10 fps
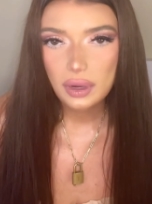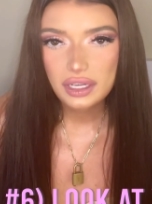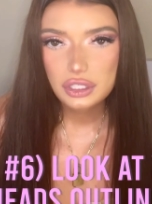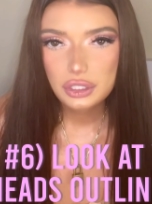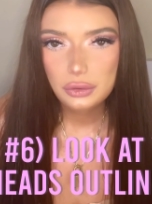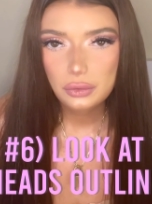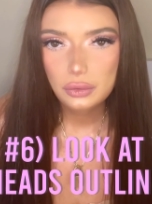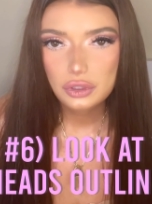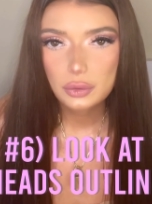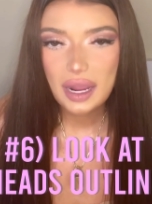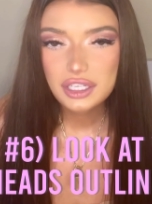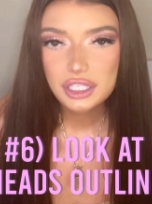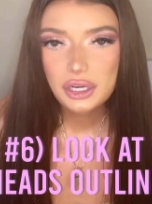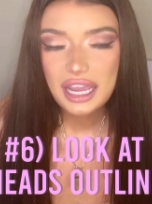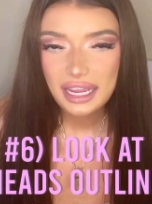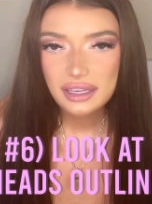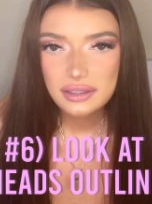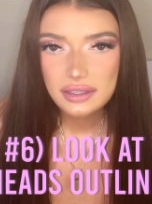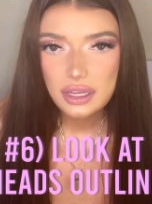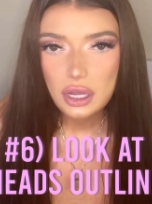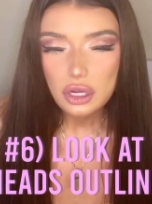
going to direct your gaze